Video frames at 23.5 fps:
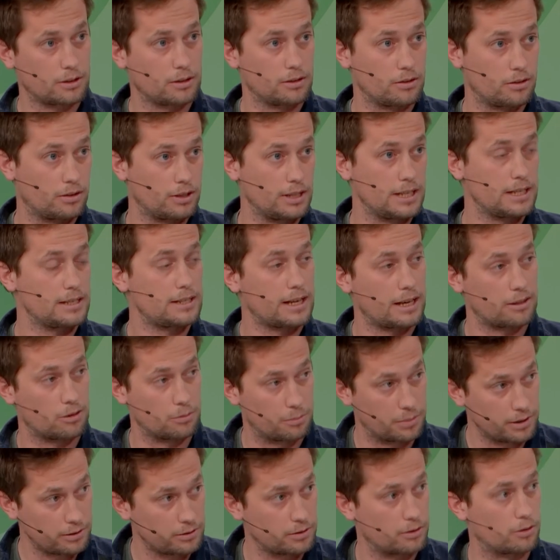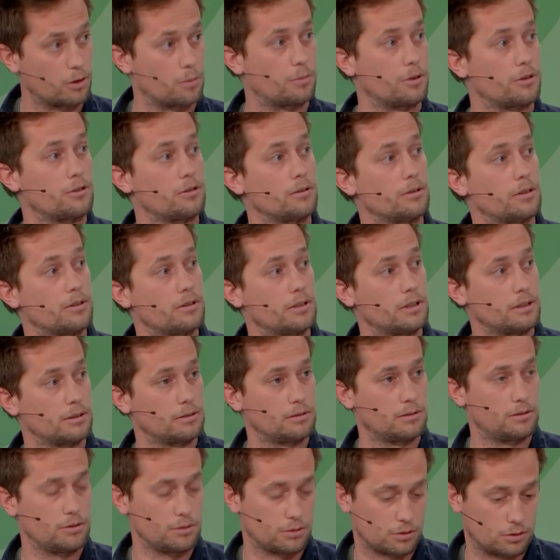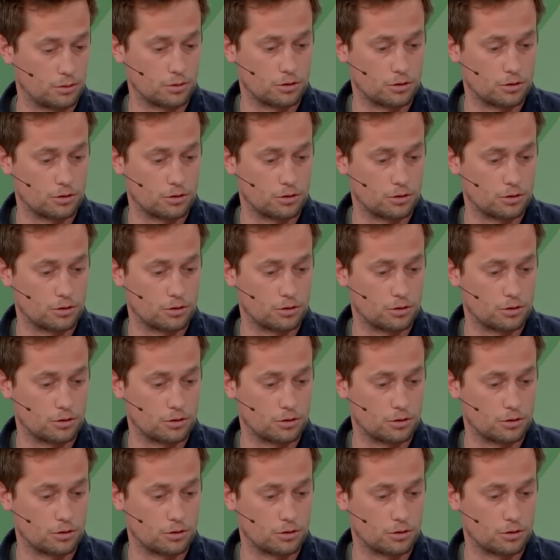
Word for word: See it as a business opportunity to,